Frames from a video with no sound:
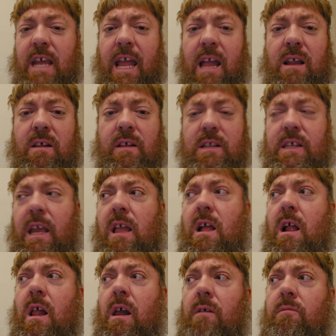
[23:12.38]
the day, it's
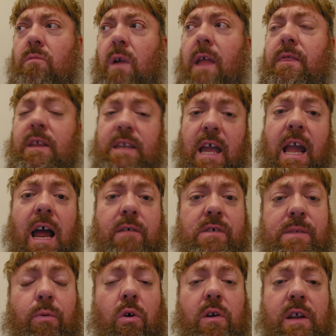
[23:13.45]
like, and the day
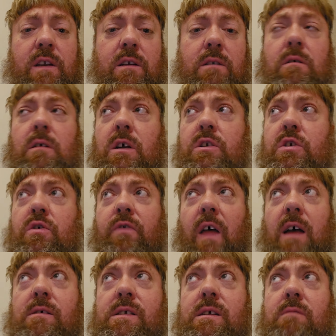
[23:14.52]
I was born in
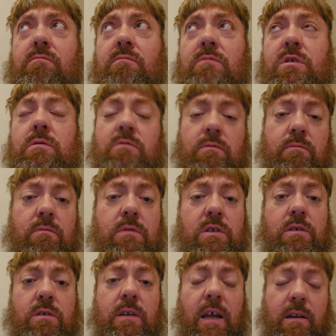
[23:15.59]
2000,
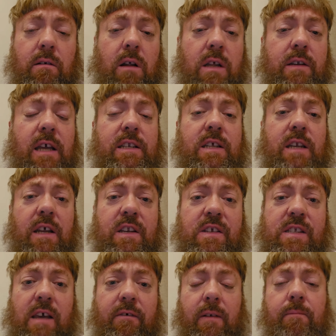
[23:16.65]
uh,
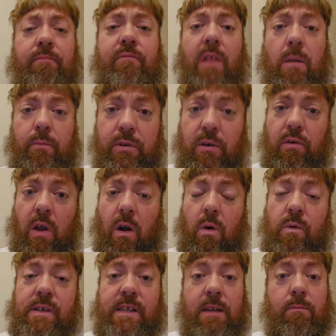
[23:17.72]
1997,
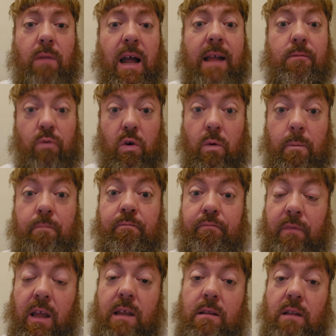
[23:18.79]
Pluto was in my
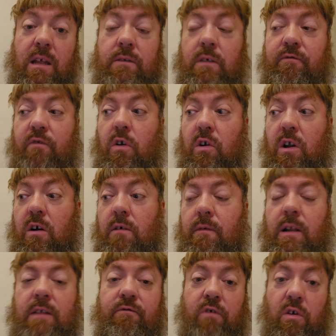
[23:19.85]
womb, in, in the
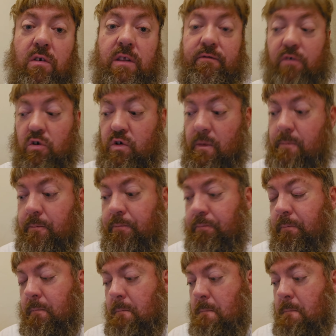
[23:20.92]
Virgo, in Virgo the Virgin.